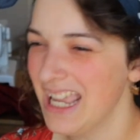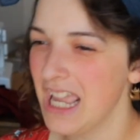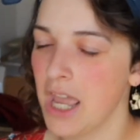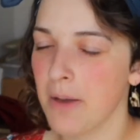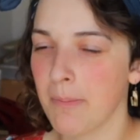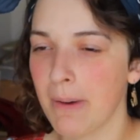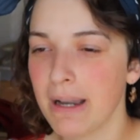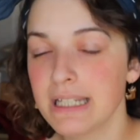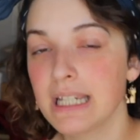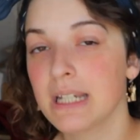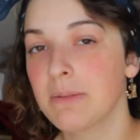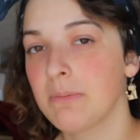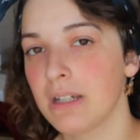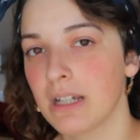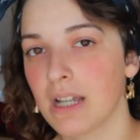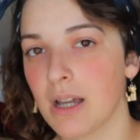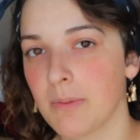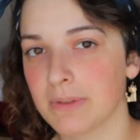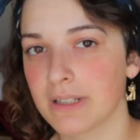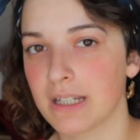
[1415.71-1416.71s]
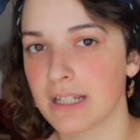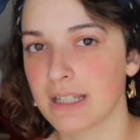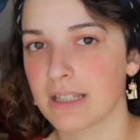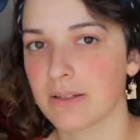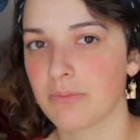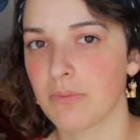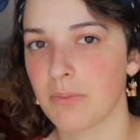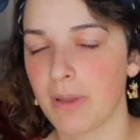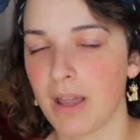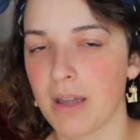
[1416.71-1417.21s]
It might take me a couple days
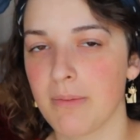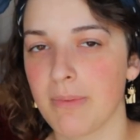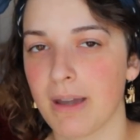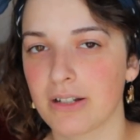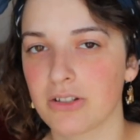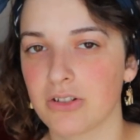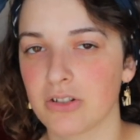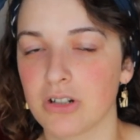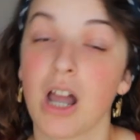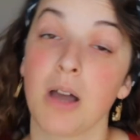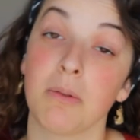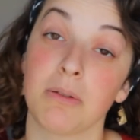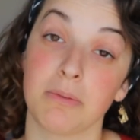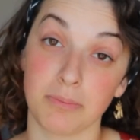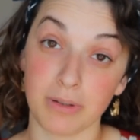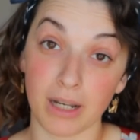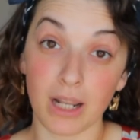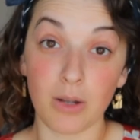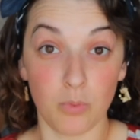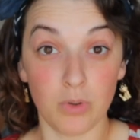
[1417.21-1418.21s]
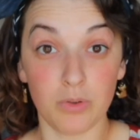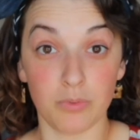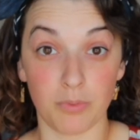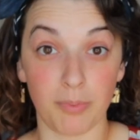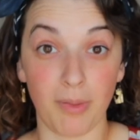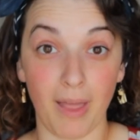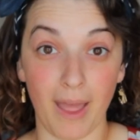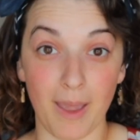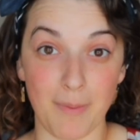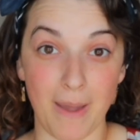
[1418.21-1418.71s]
to reply back to your comment, but I would
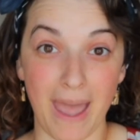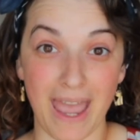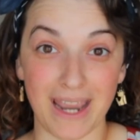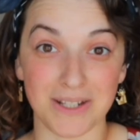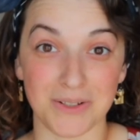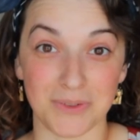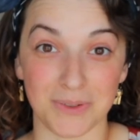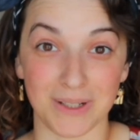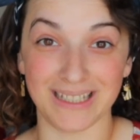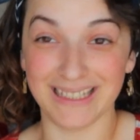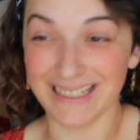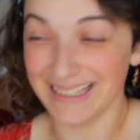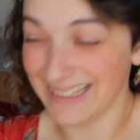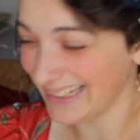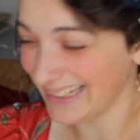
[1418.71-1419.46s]
reply back to it.